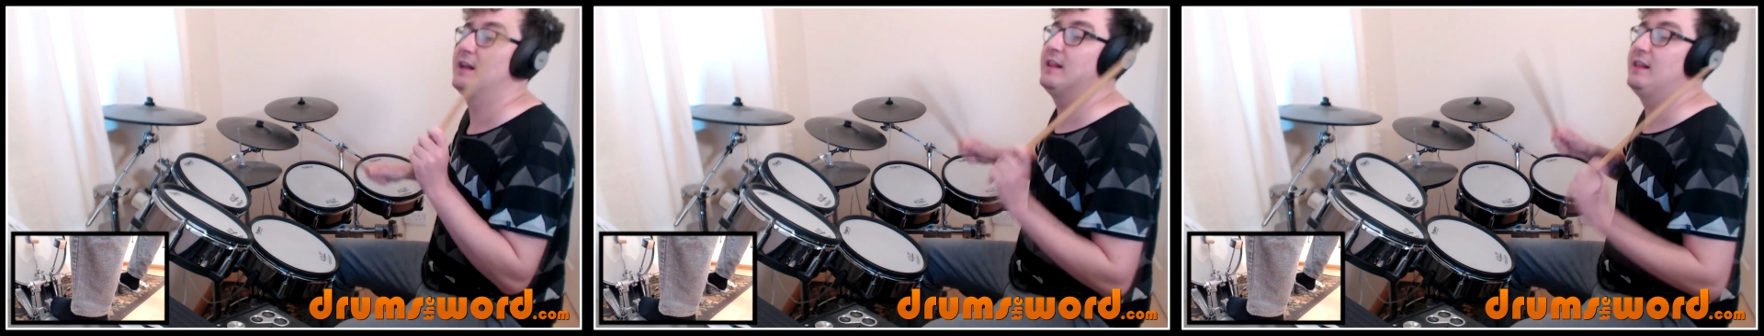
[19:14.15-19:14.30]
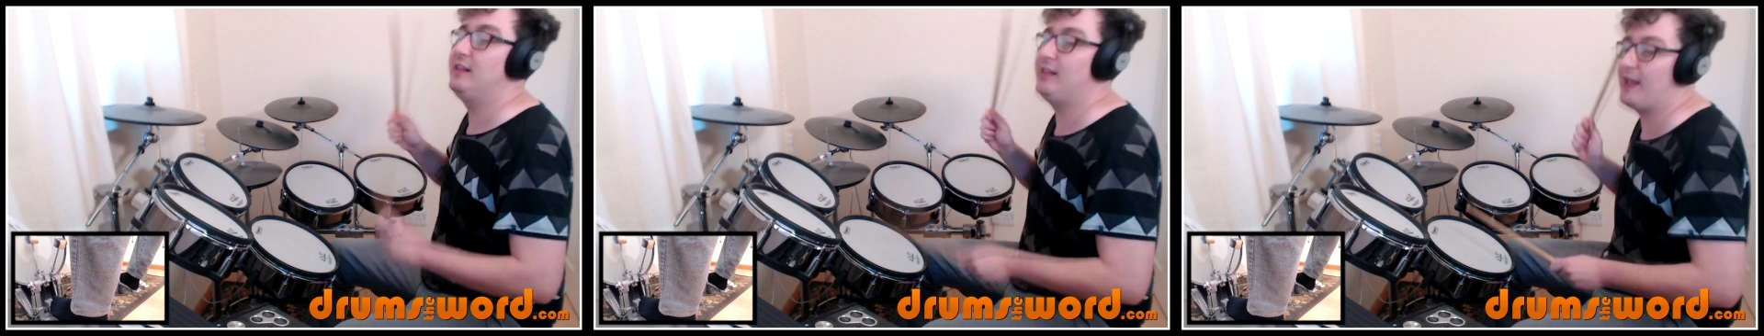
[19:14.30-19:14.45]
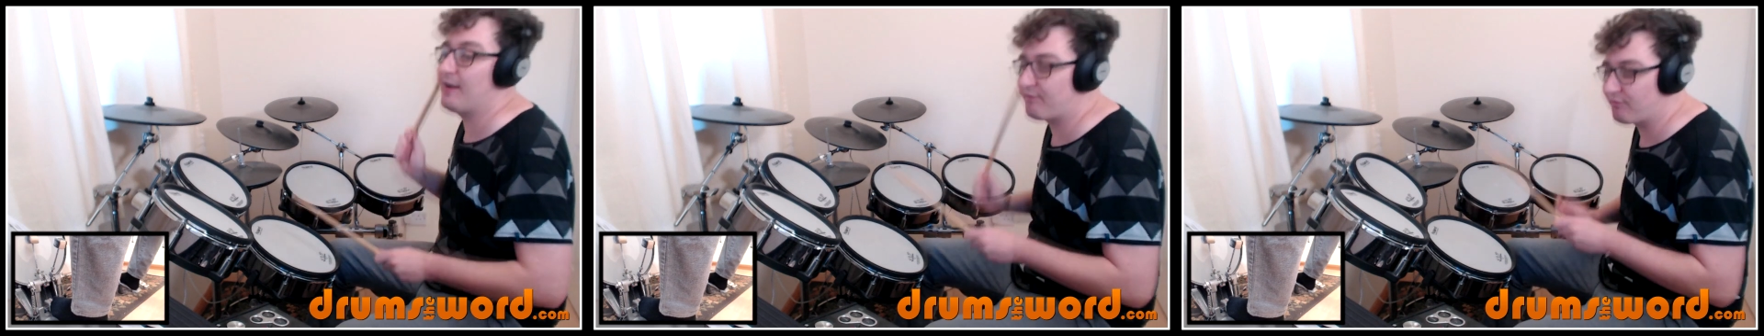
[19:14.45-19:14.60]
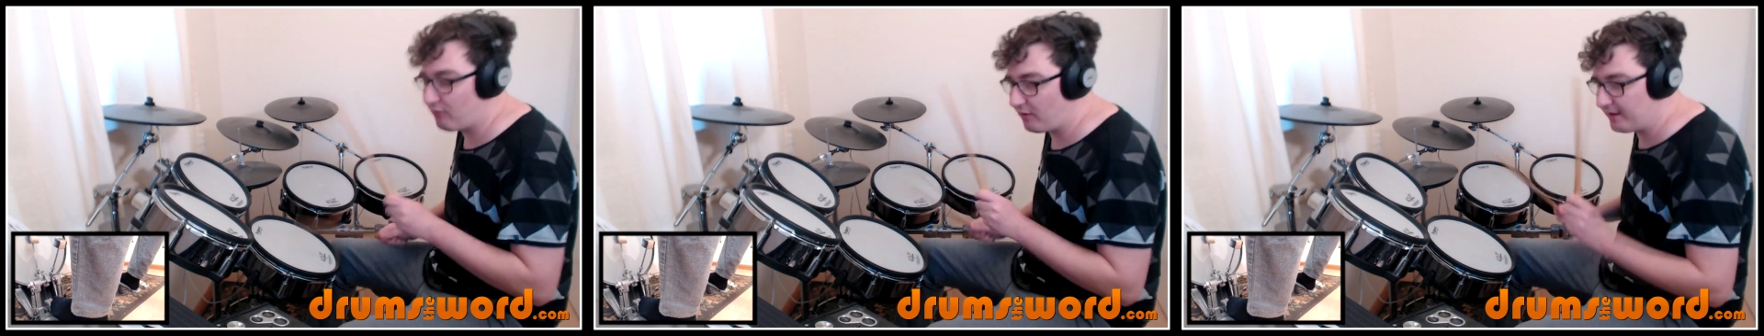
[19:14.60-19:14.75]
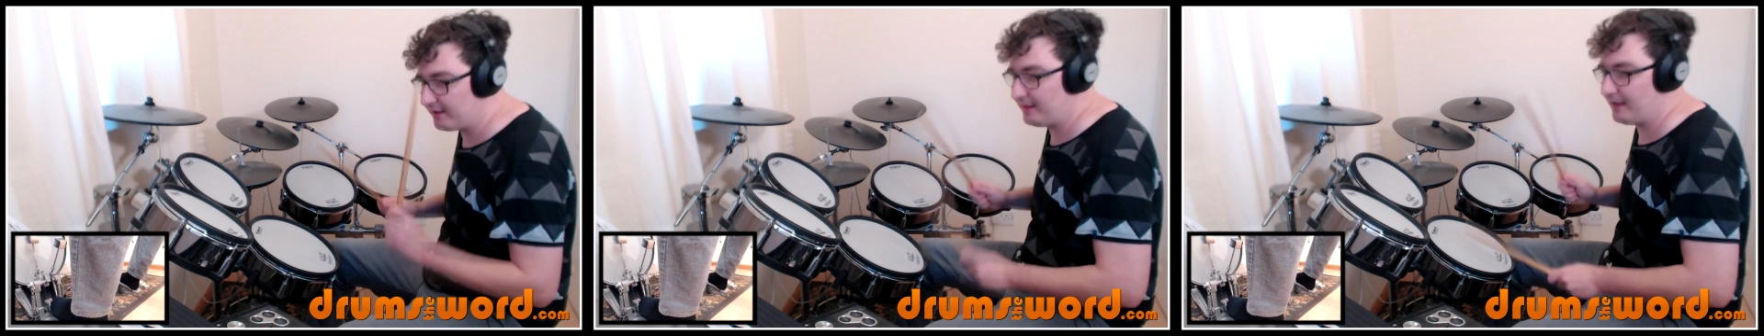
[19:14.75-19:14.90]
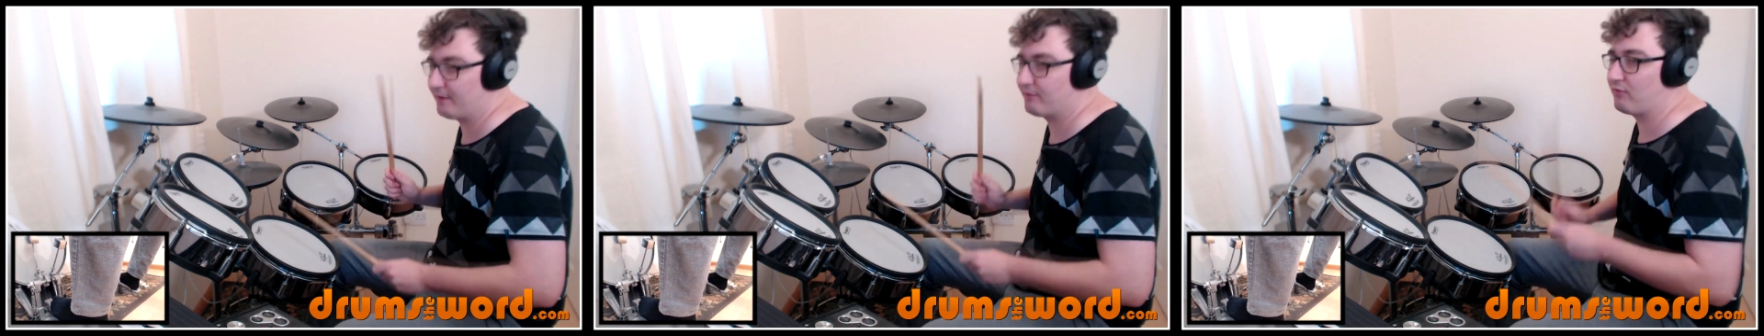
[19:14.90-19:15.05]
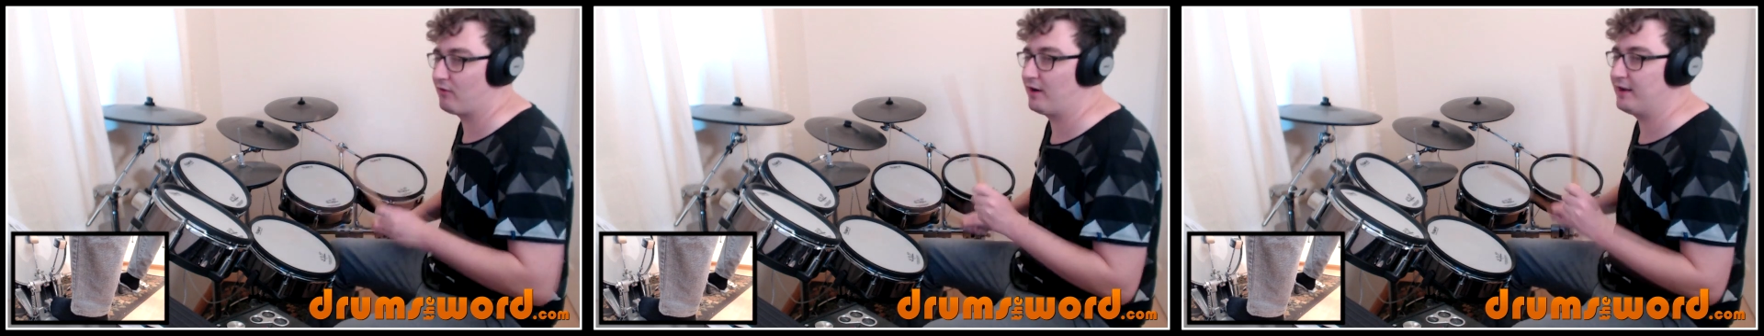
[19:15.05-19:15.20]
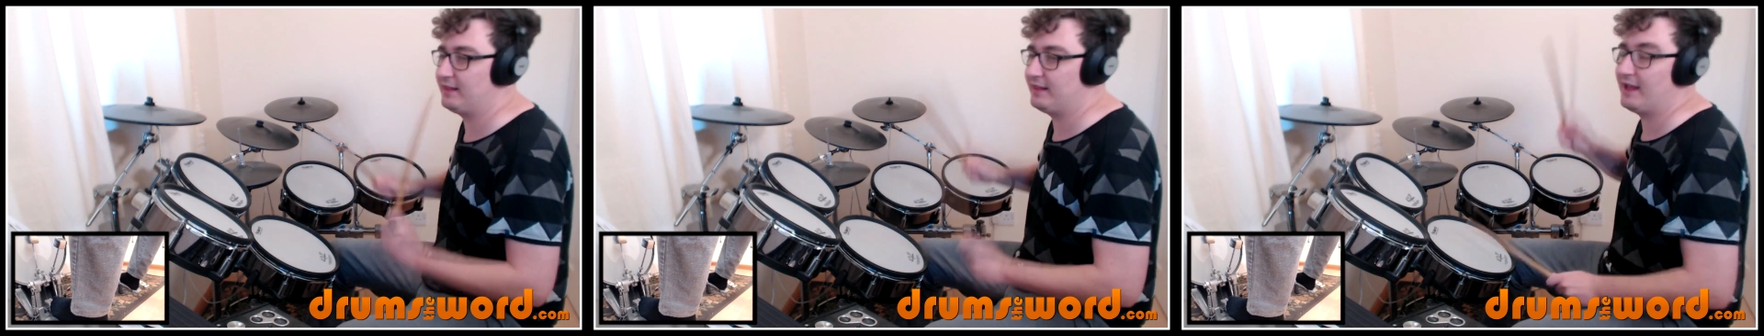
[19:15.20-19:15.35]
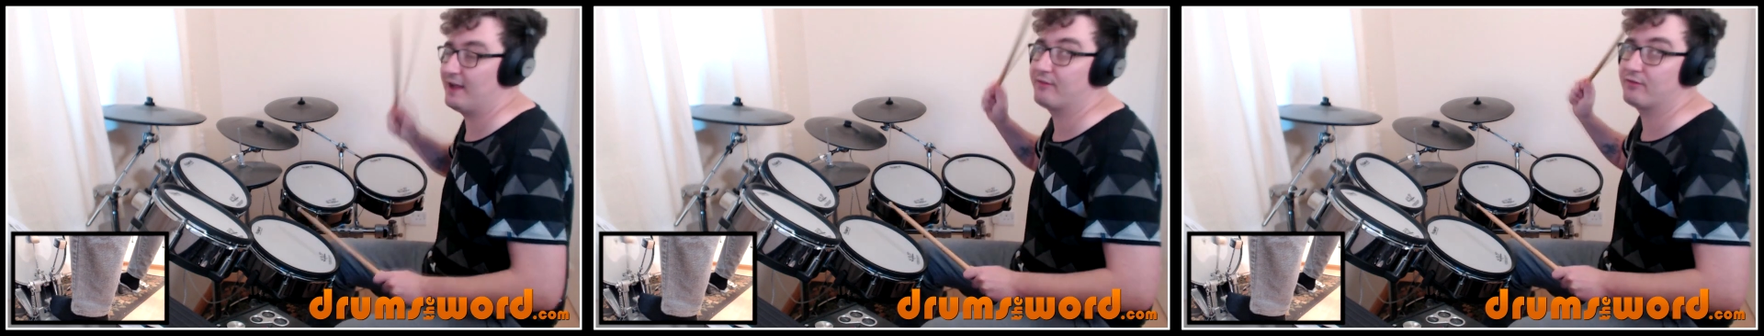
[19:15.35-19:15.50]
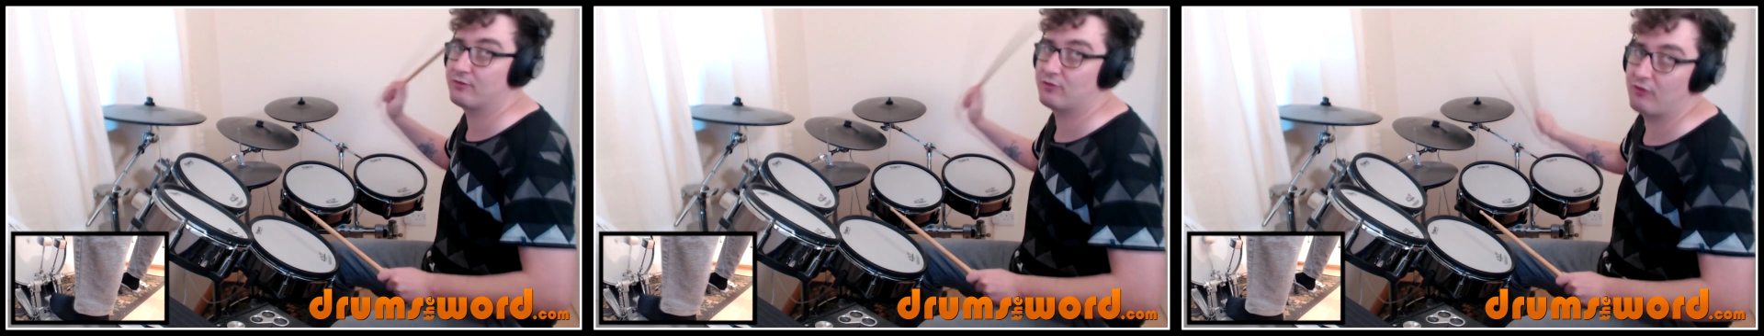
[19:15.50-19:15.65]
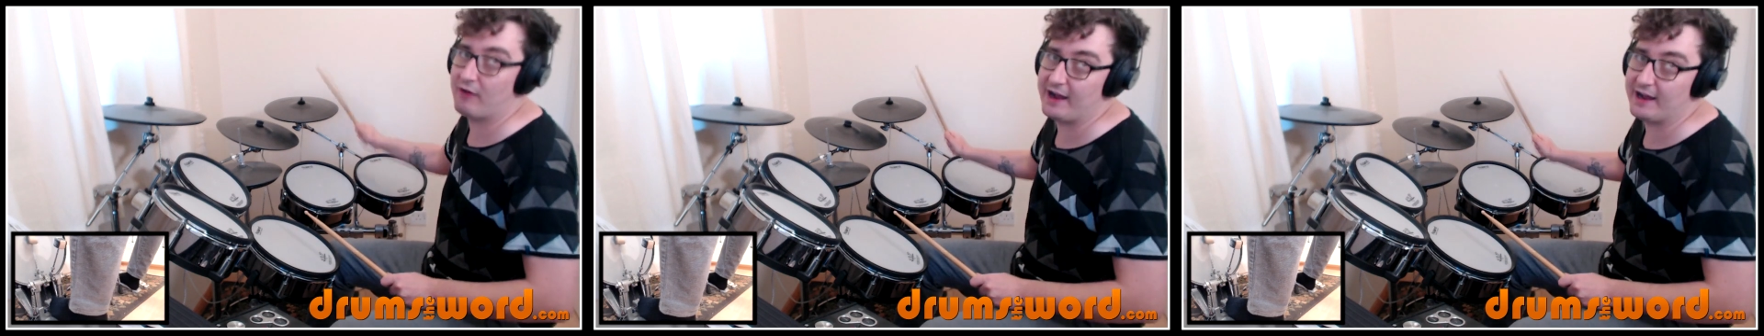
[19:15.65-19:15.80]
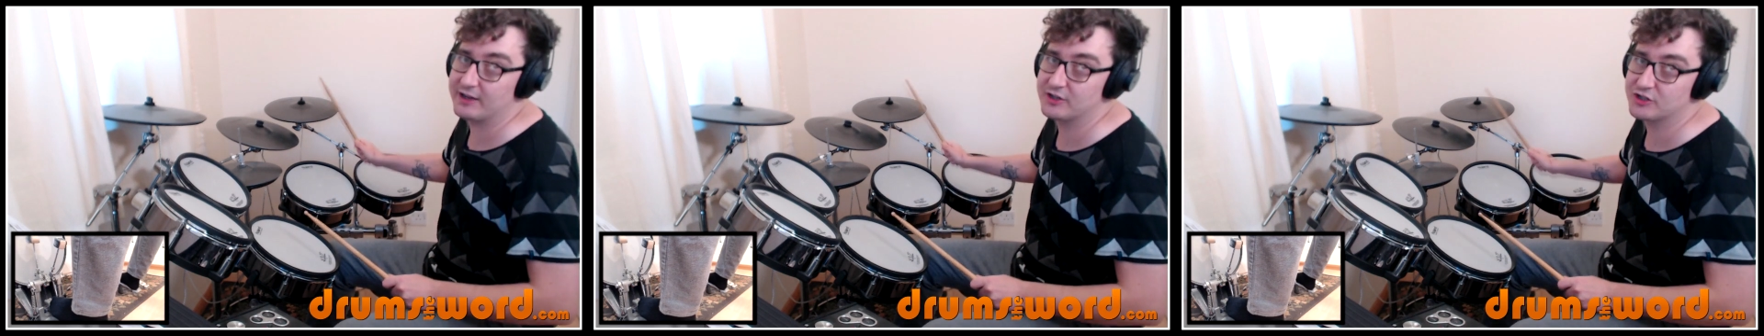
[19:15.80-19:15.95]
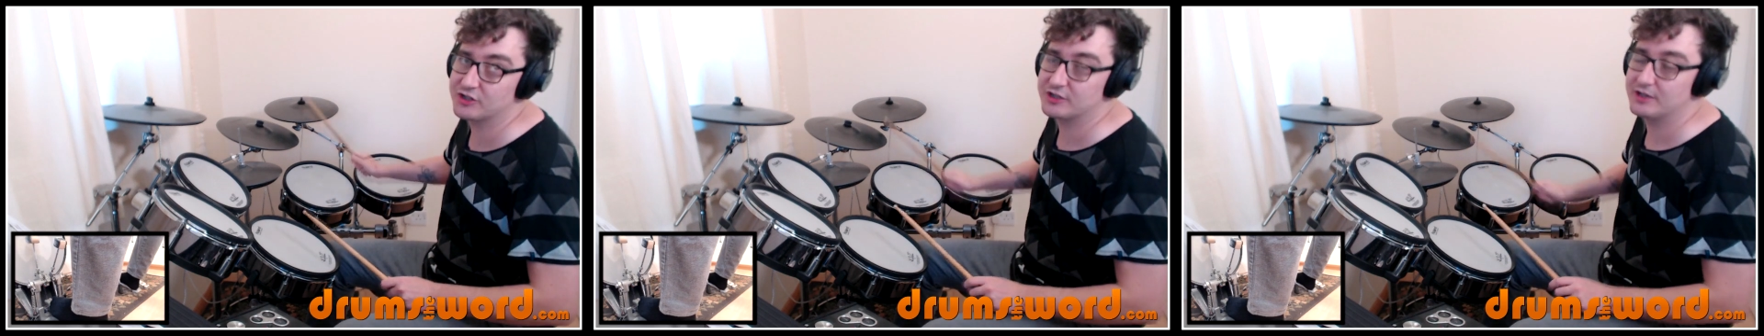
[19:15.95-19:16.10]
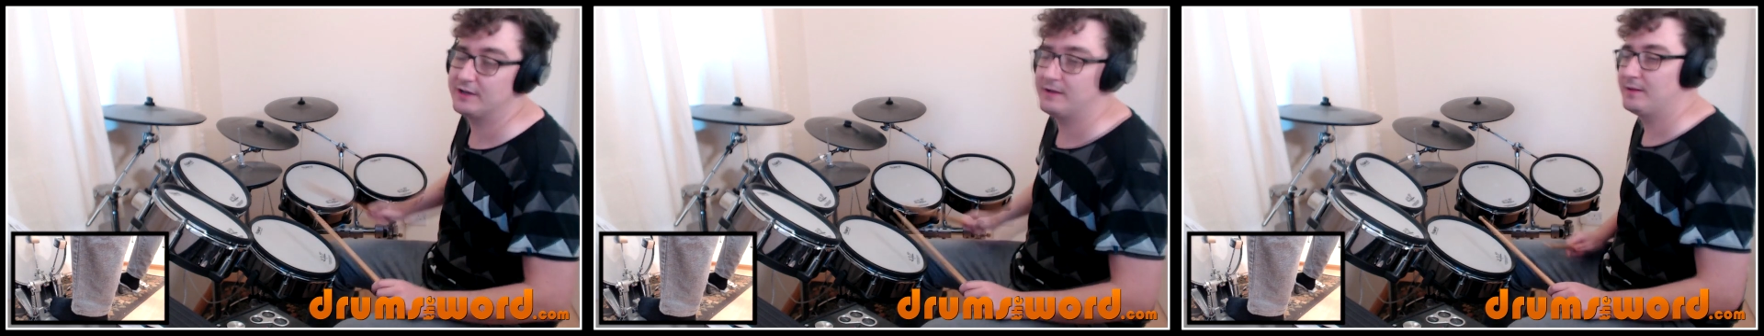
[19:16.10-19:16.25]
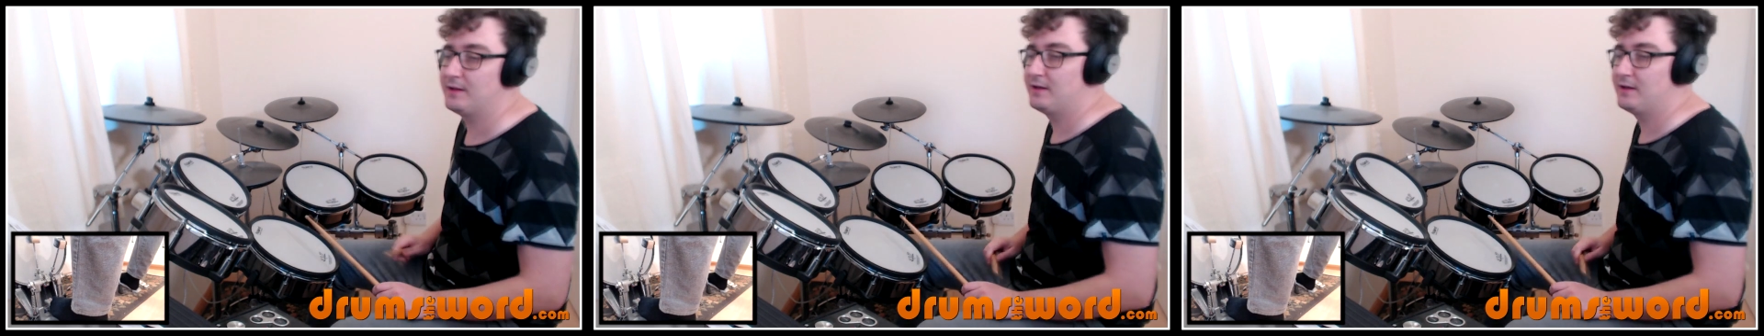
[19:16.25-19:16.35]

left, right, left, right, left, crash.